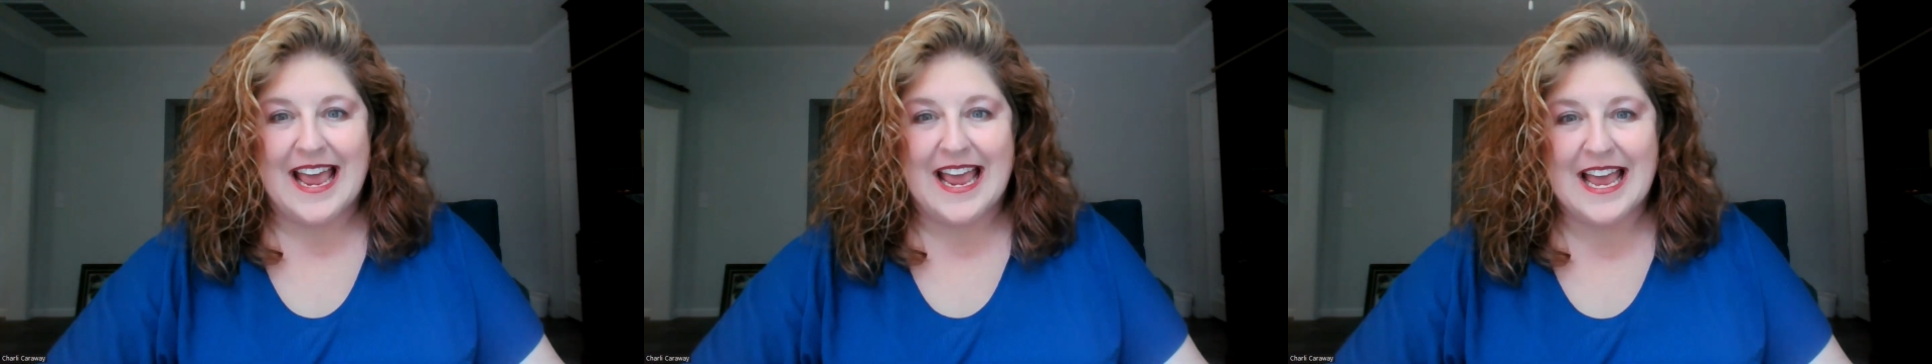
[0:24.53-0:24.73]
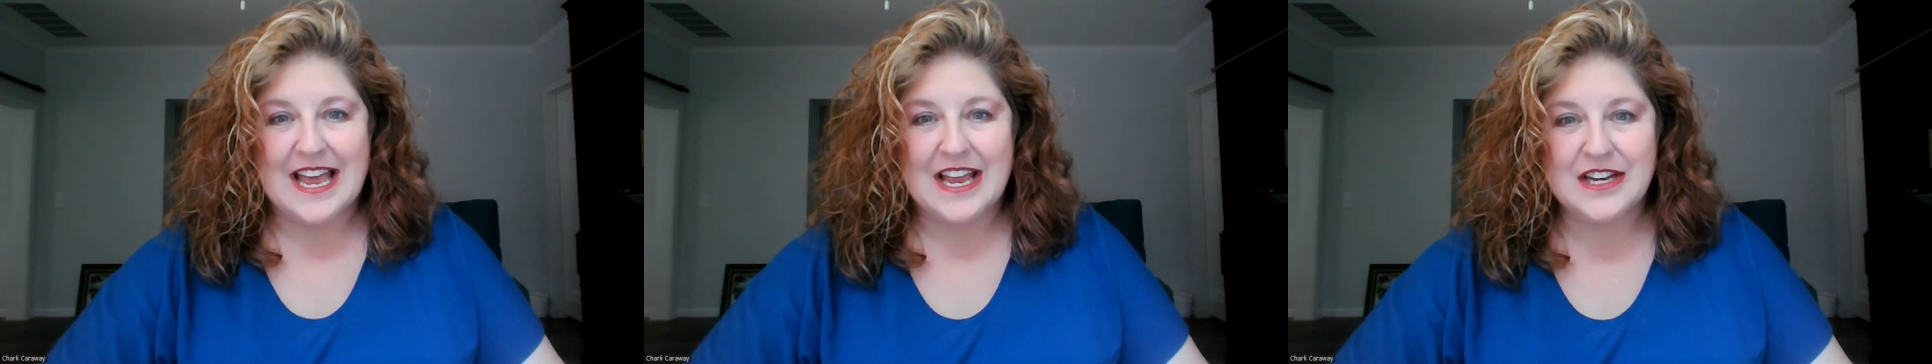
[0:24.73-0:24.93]

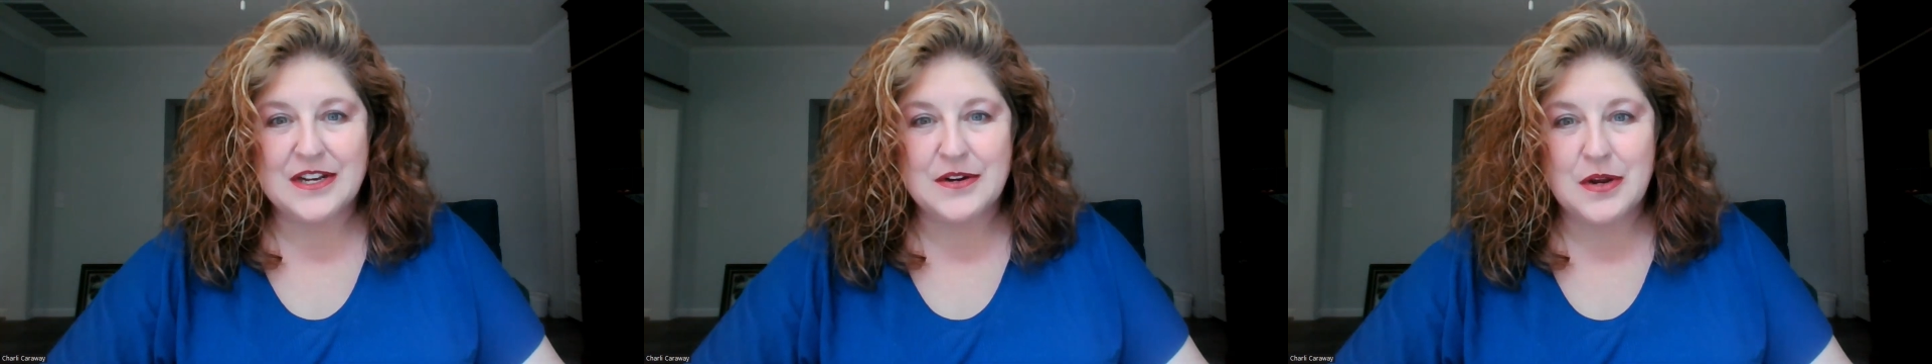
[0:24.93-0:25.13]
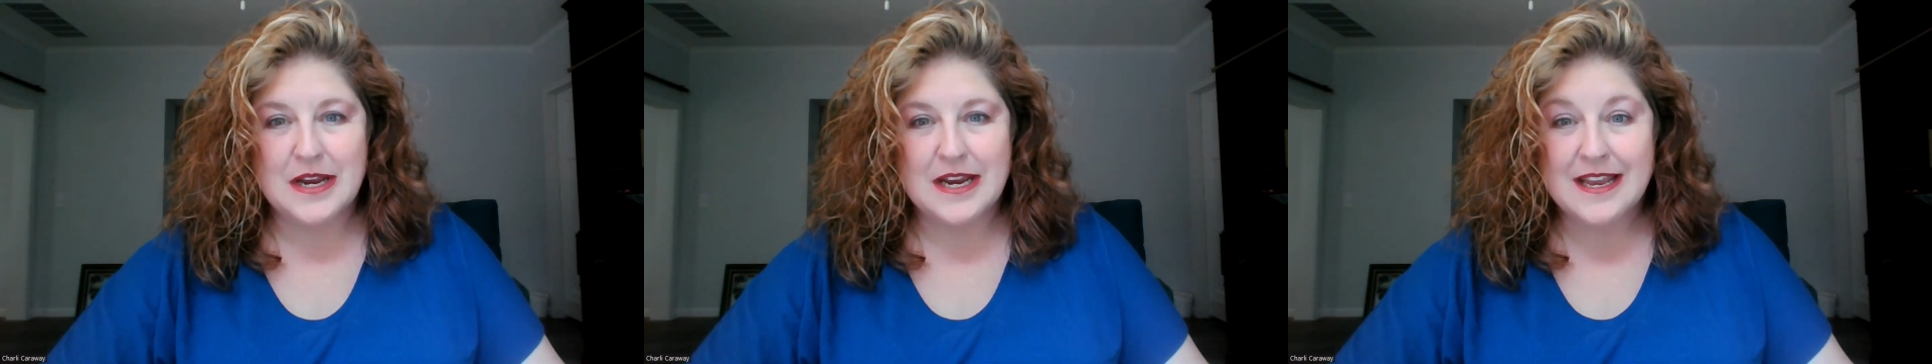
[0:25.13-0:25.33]

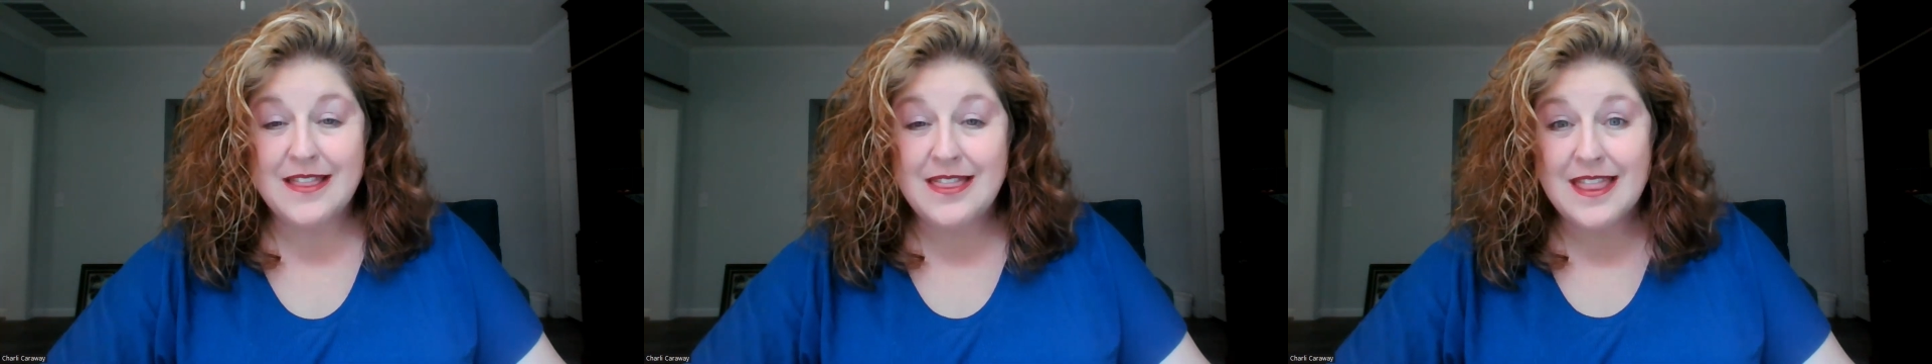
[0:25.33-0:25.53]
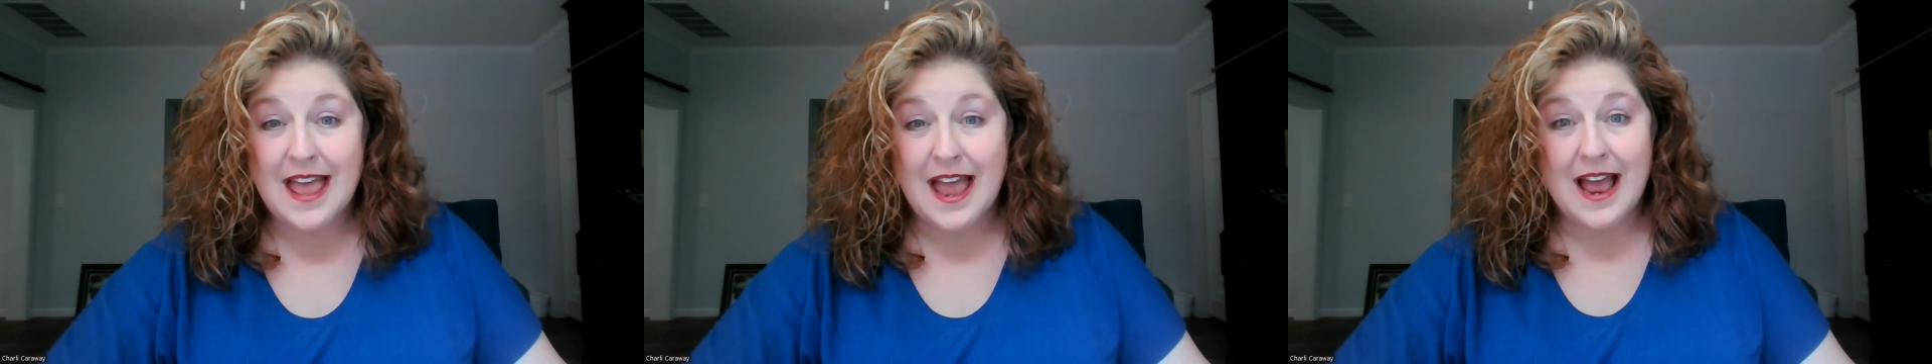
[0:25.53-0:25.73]
And
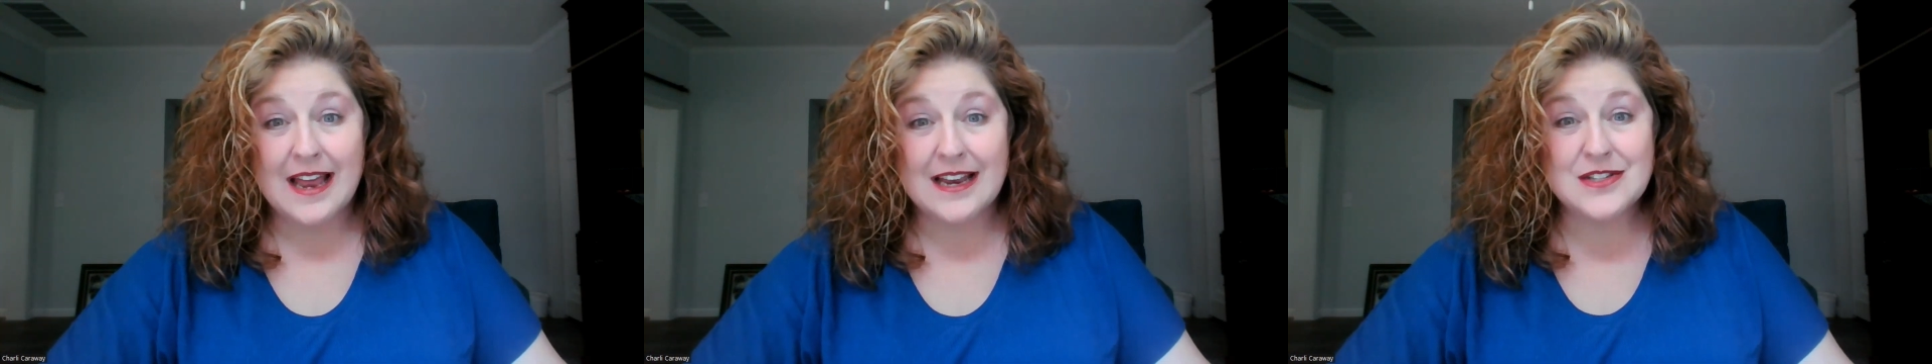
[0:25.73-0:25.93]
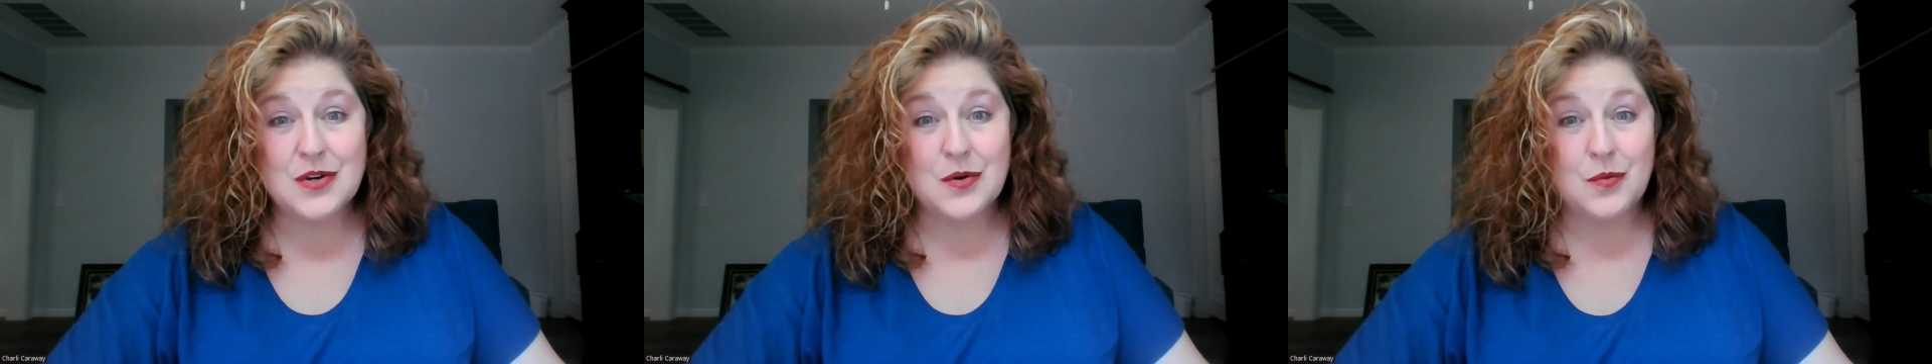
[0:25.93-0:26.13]
in
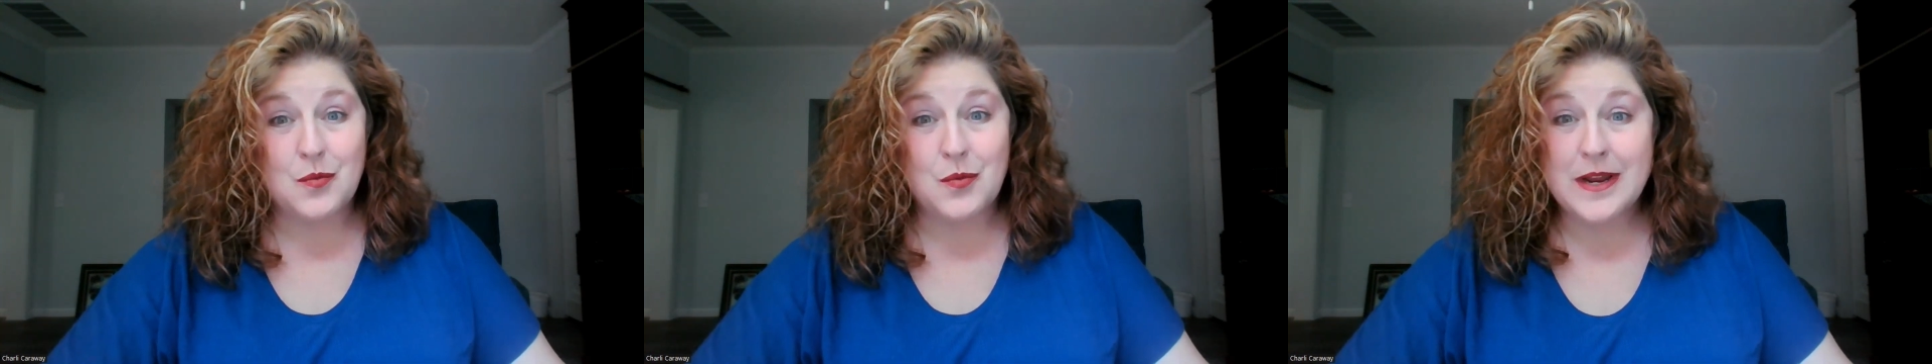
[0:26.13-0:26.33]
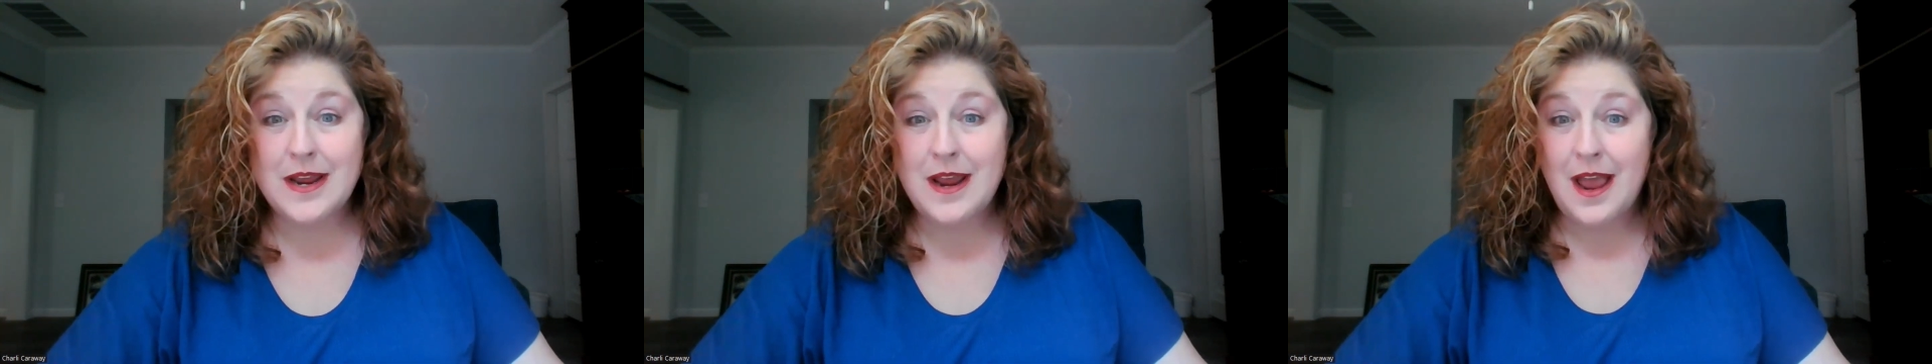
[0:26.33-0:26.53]
that,
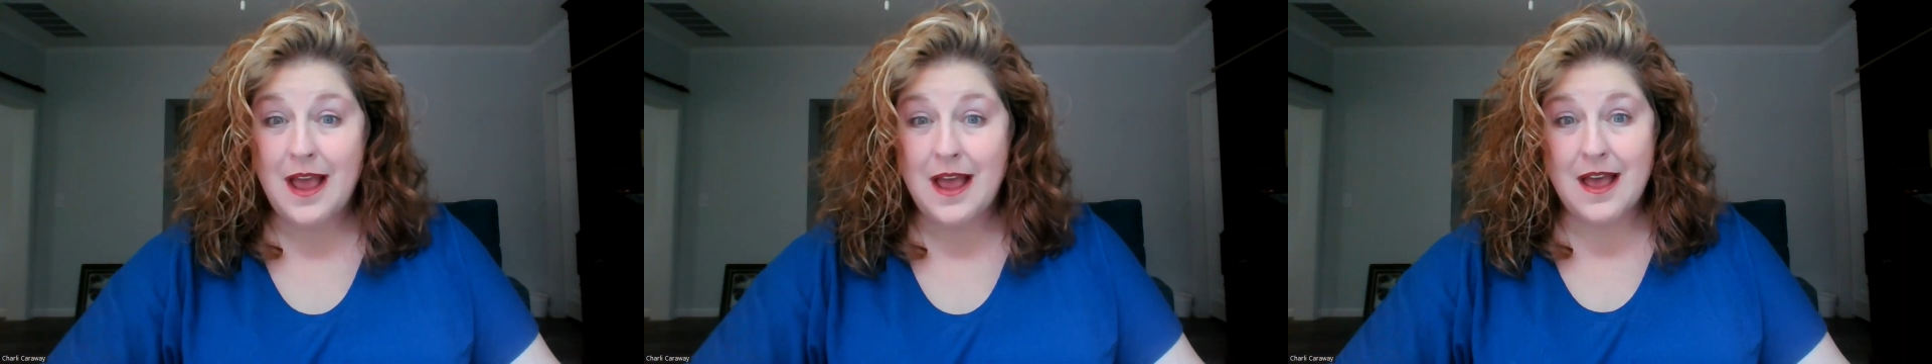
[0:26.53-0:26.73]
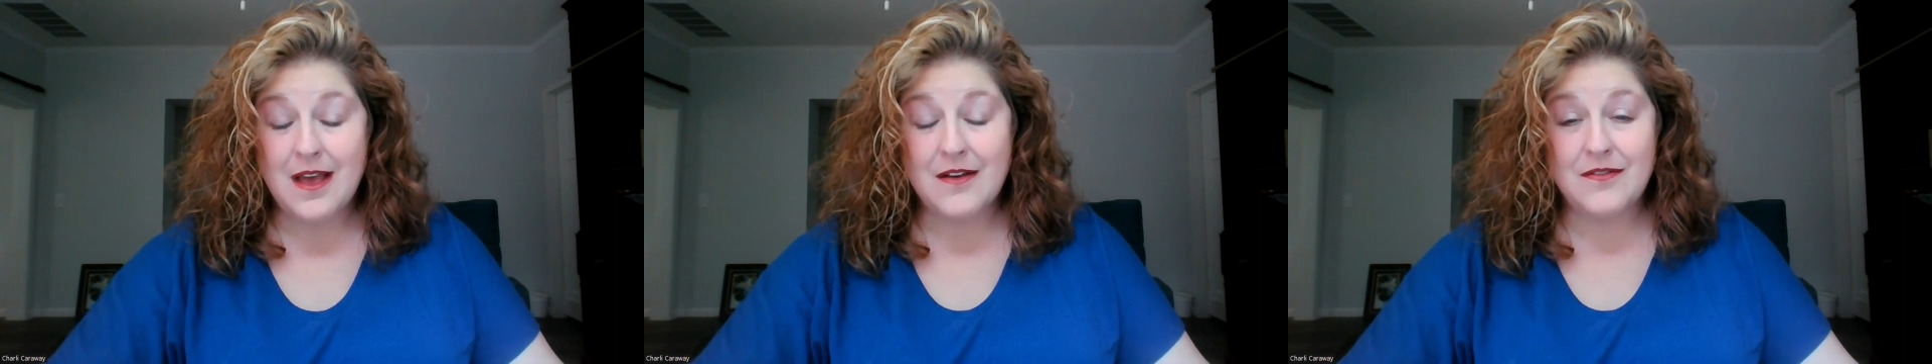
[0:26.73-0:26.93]
we
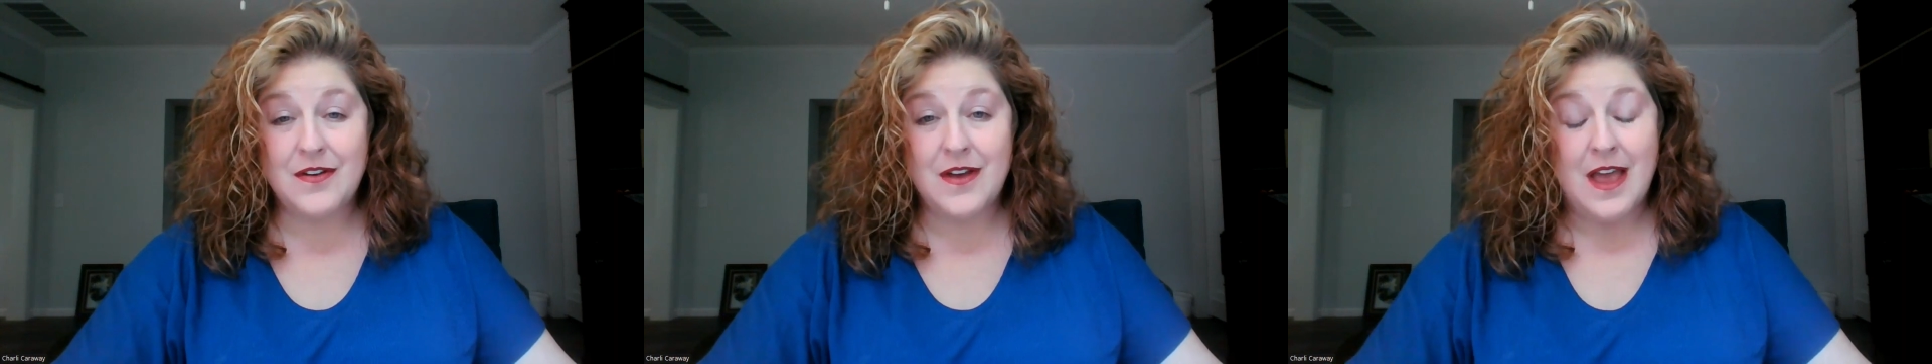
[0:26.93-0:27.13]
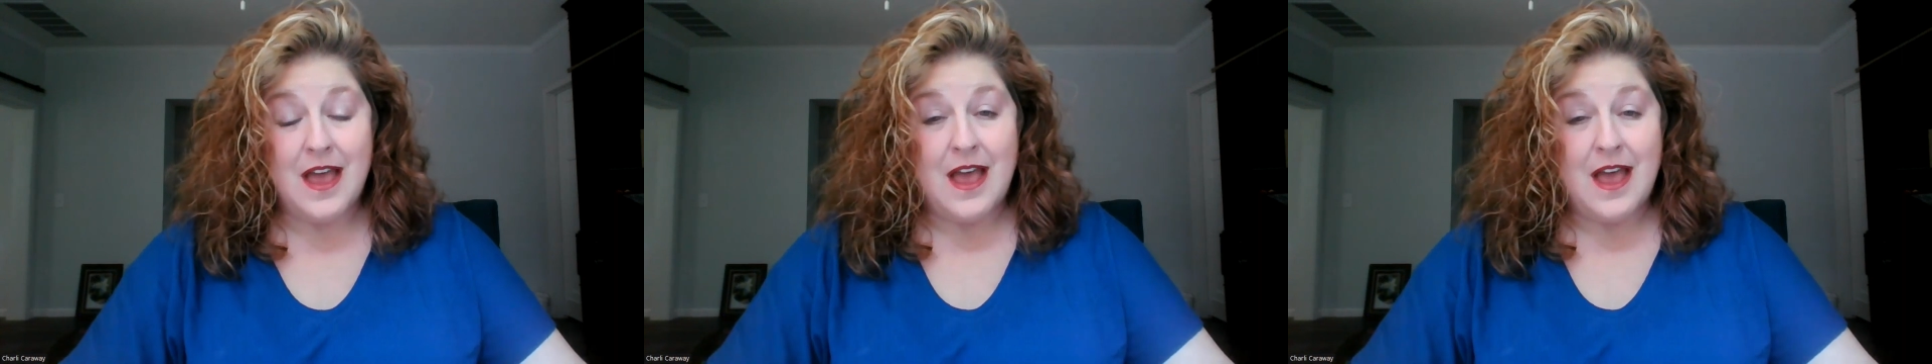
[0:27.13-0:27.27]
have